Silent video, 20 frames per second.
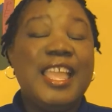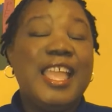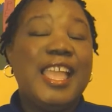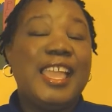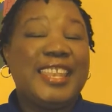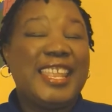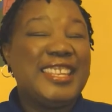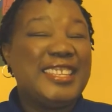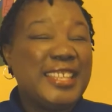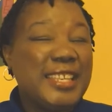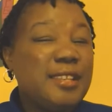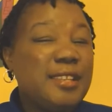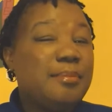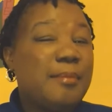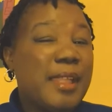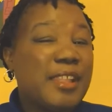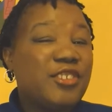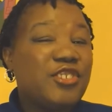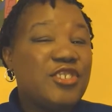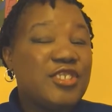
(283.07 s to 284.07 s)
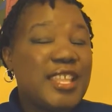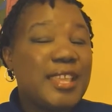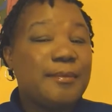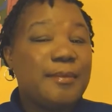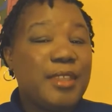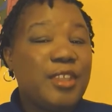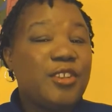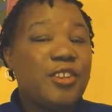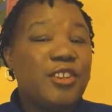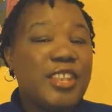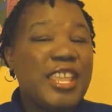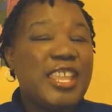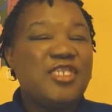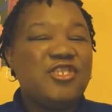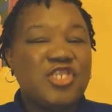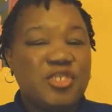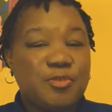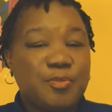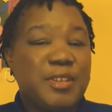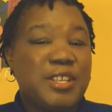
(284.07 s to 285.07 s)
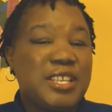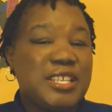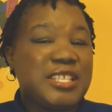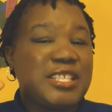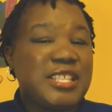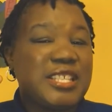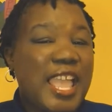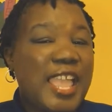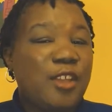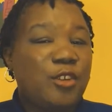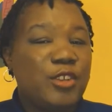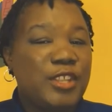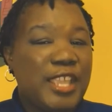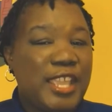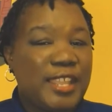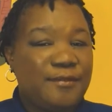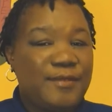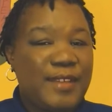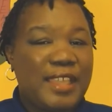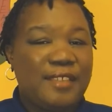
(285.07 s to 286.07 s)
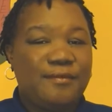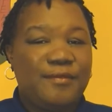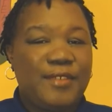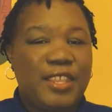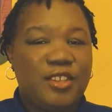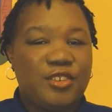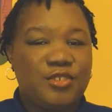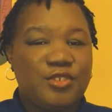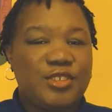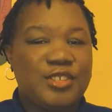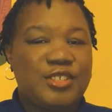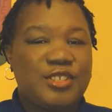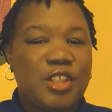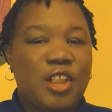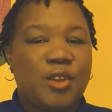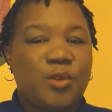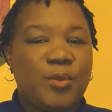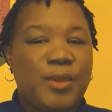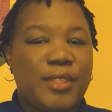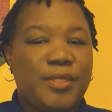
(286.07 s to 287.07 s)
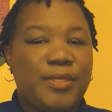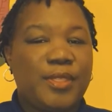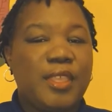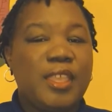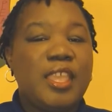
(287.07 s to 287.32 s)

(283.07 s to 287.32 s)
and I didn't mention them here today just because I only had five fingers to start with.